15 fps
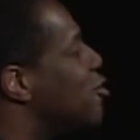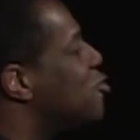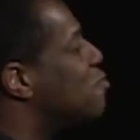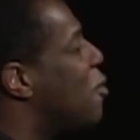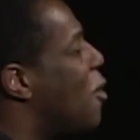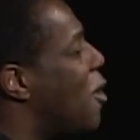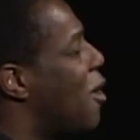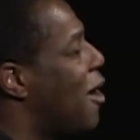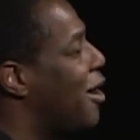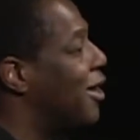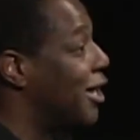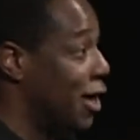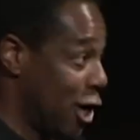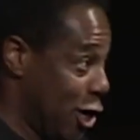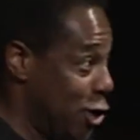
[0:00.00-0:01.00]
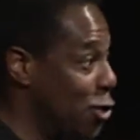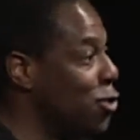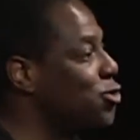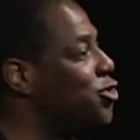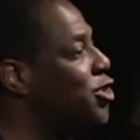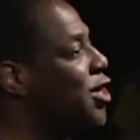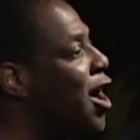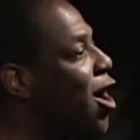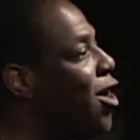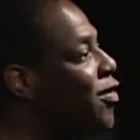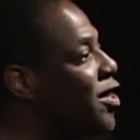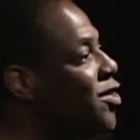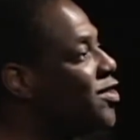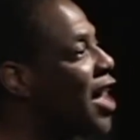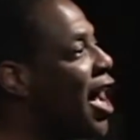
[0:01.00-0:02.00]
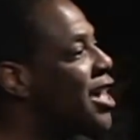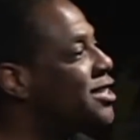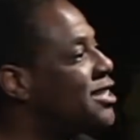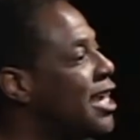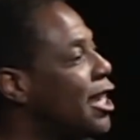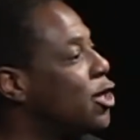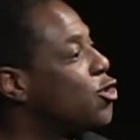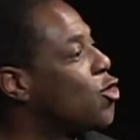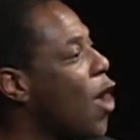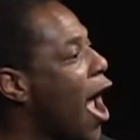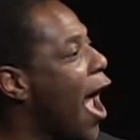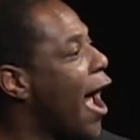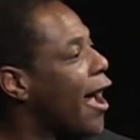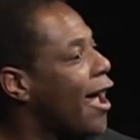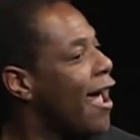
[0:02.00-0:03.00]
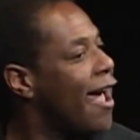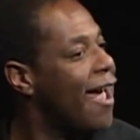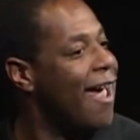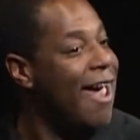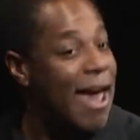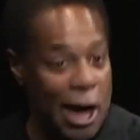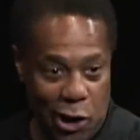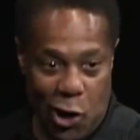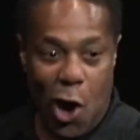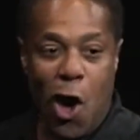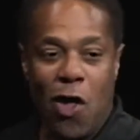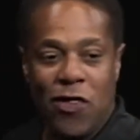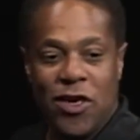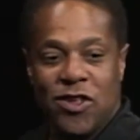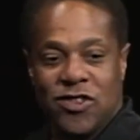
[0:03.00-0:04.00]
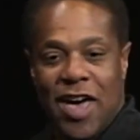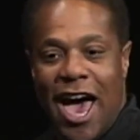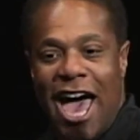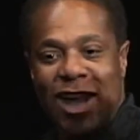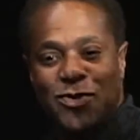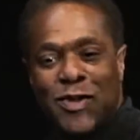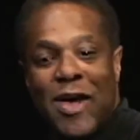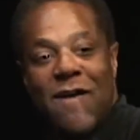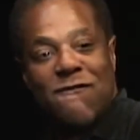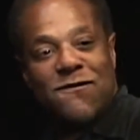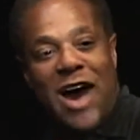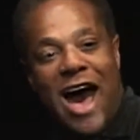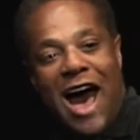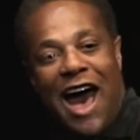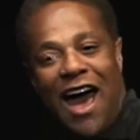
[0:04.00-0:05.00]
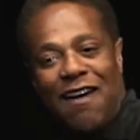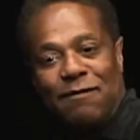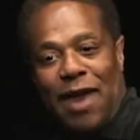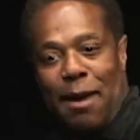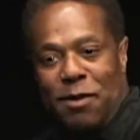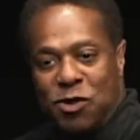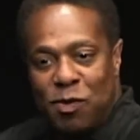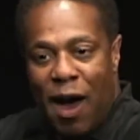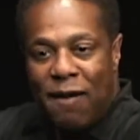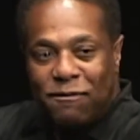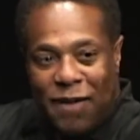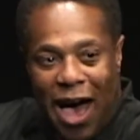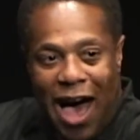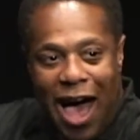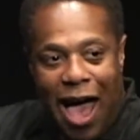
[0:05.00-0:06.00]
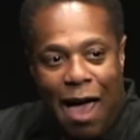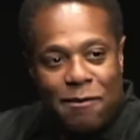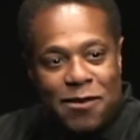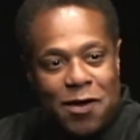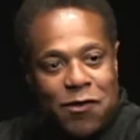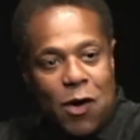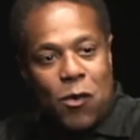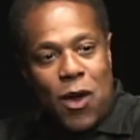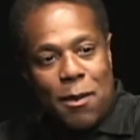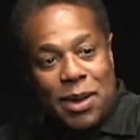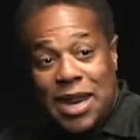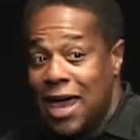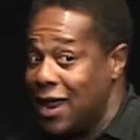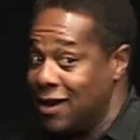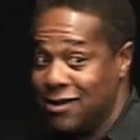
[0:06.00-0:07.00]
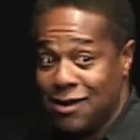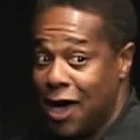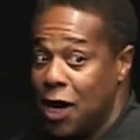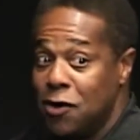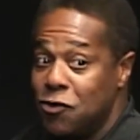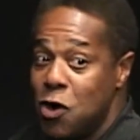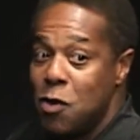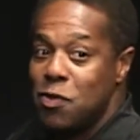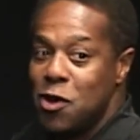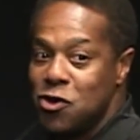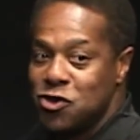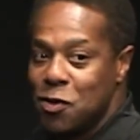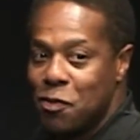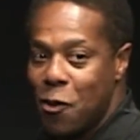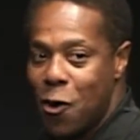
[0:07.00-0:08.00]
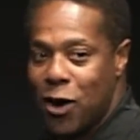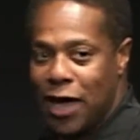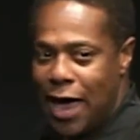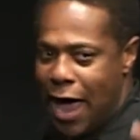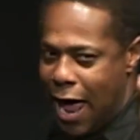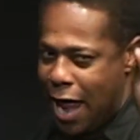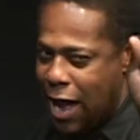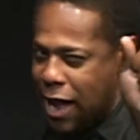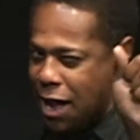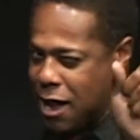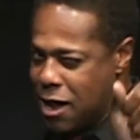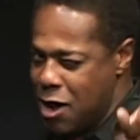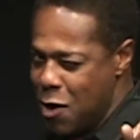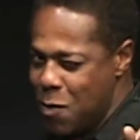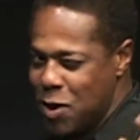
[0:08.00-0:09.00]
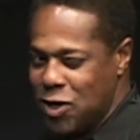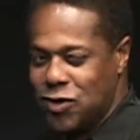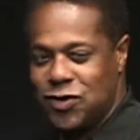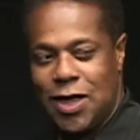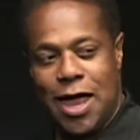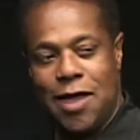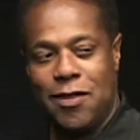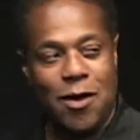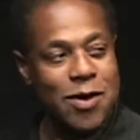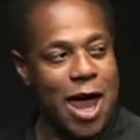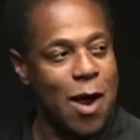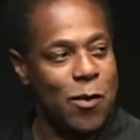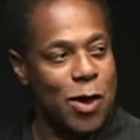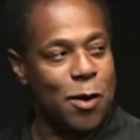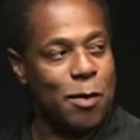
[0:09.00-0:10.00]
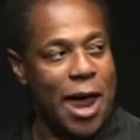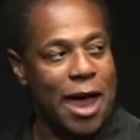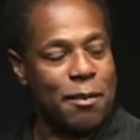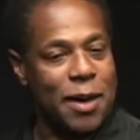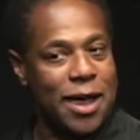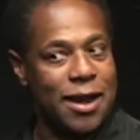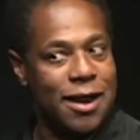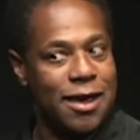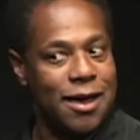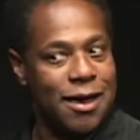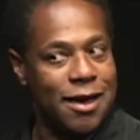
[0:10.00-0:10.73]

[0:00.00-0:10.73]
Hunters Point, and you'll see all these guys selling crack. And all these guys with five babies by five different women, none of whom they're supporting, and nobody's saying they're not real black men.